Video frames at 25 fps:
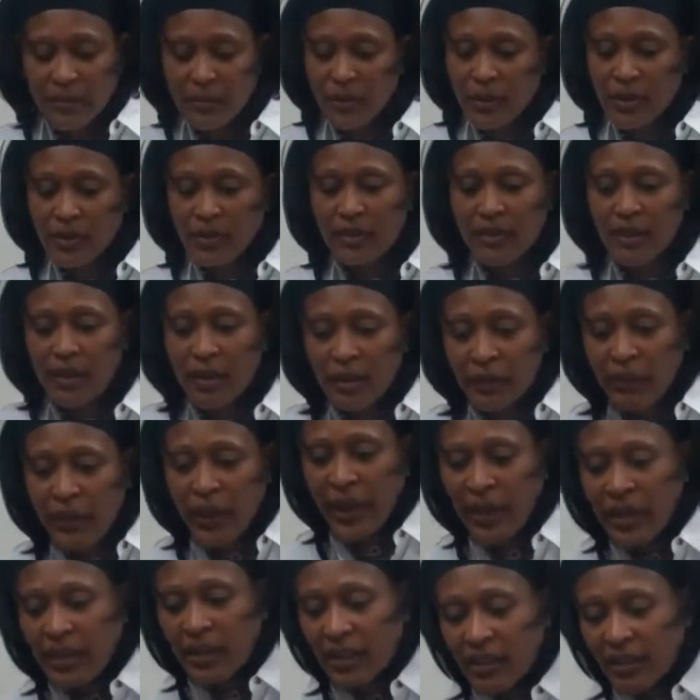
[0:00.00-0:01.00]
We still
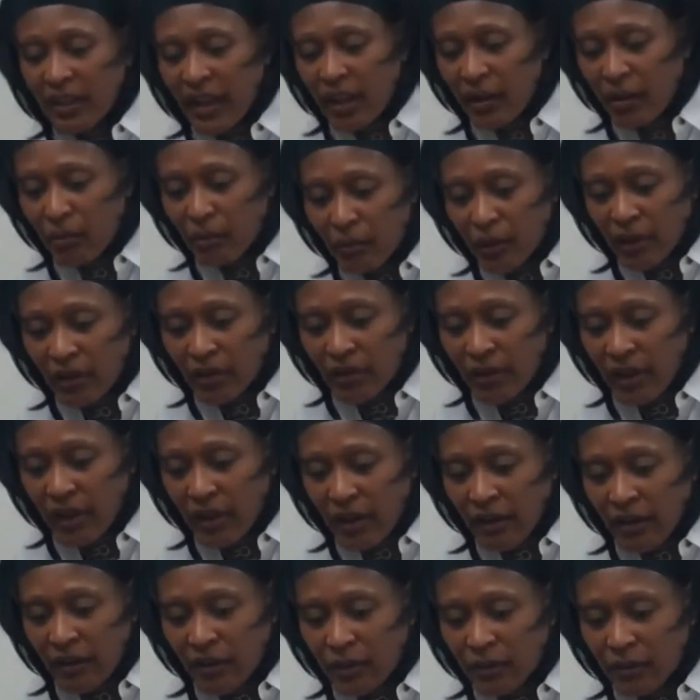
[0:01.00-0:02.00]
making a lot of mental
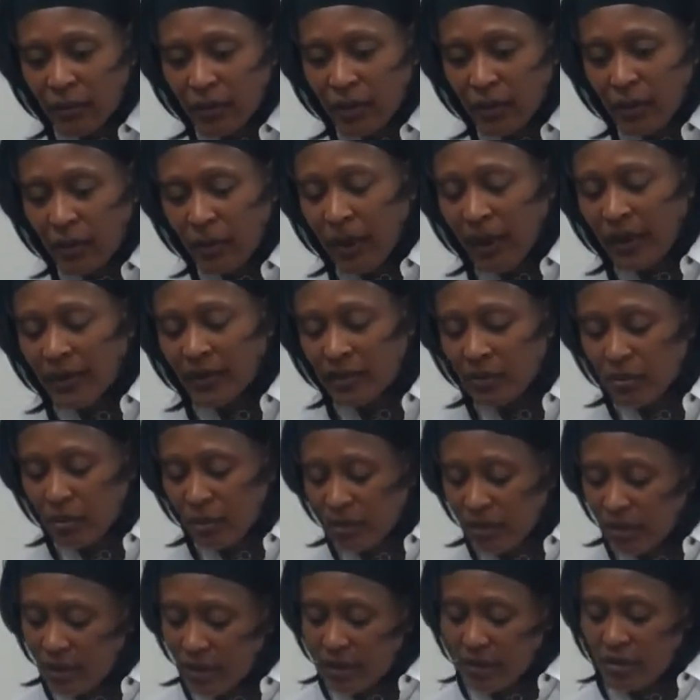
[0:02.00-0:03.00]
errors with the
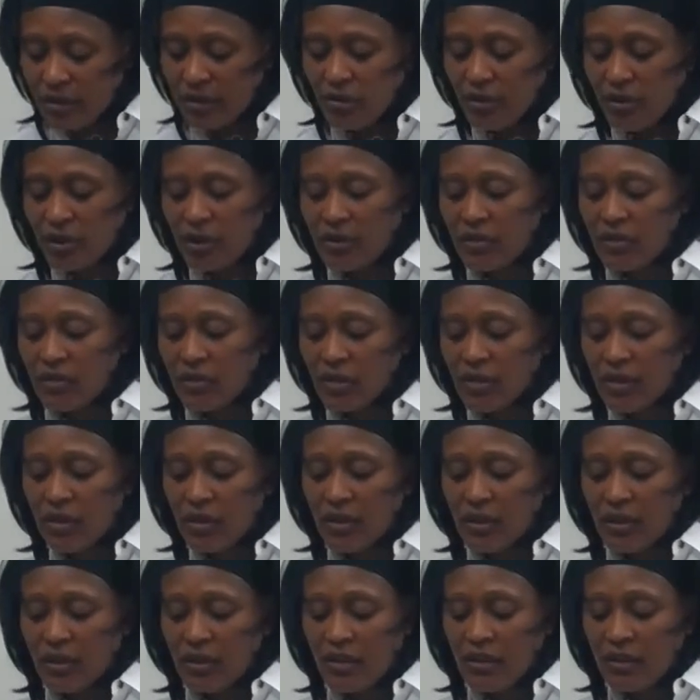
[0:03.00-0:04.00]
basketball down the stretch.
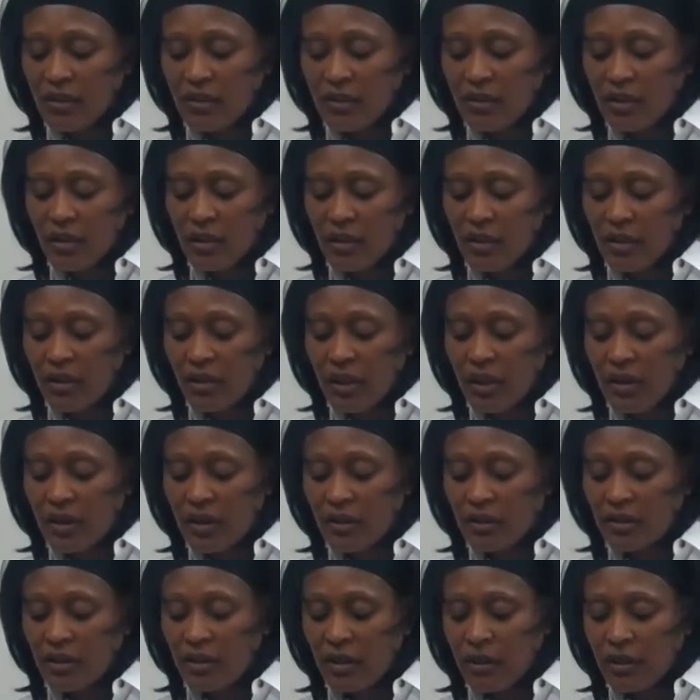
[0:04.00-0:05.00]
Still a lot
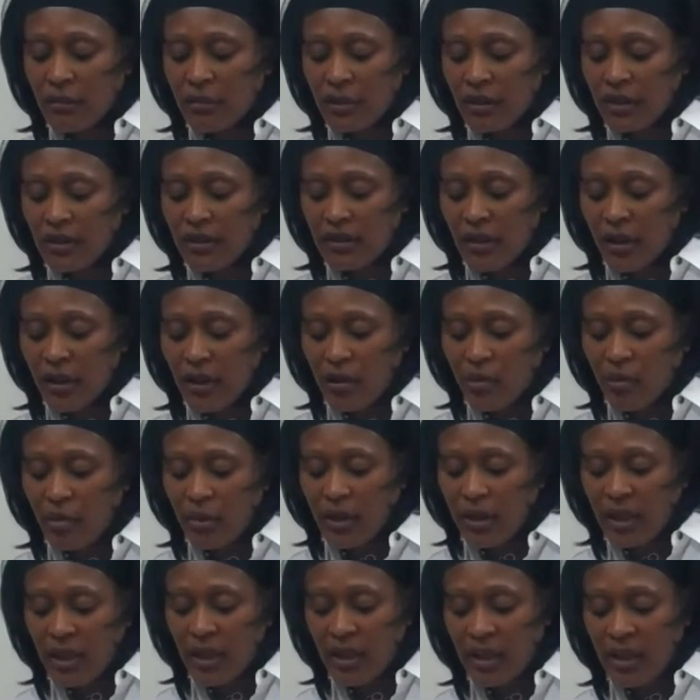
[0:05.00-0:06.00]
of cleanup detail,
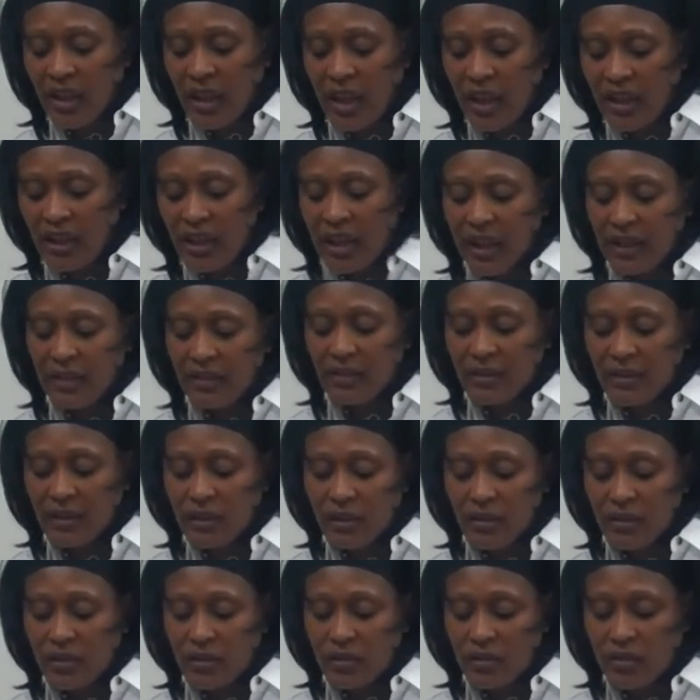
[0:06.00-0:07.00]
but I like their
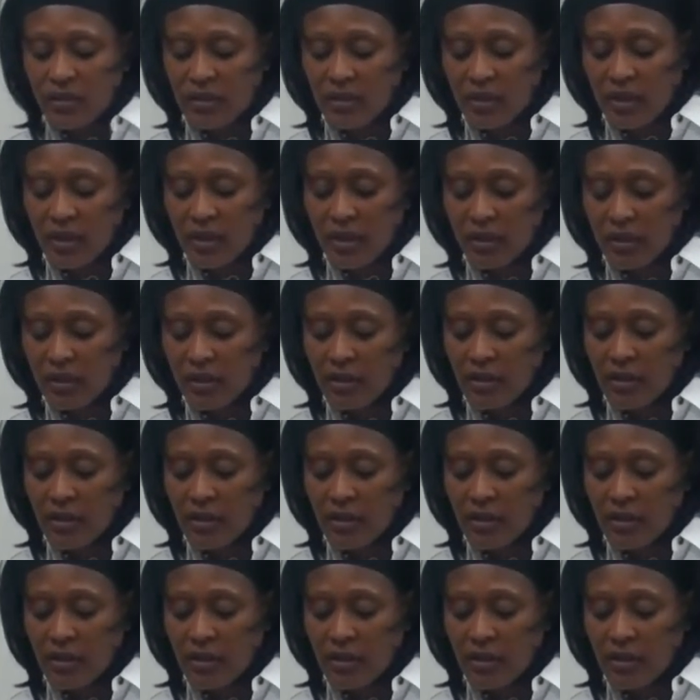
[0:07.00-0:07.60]
energy today.